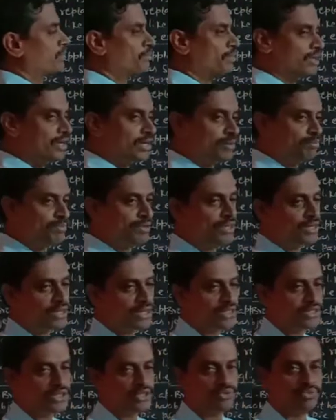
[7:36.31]
bigger
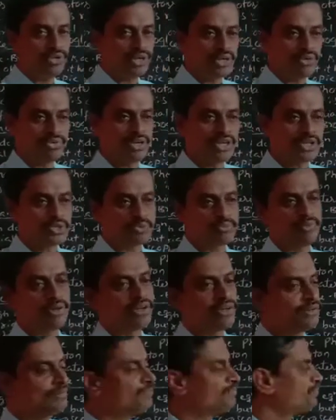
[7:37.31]
particles is very, very
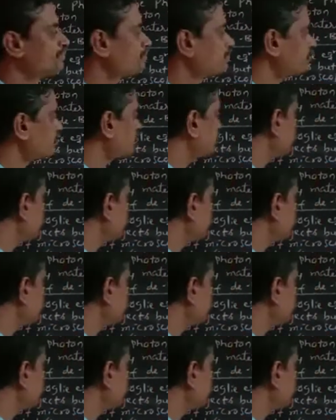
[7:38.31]
small.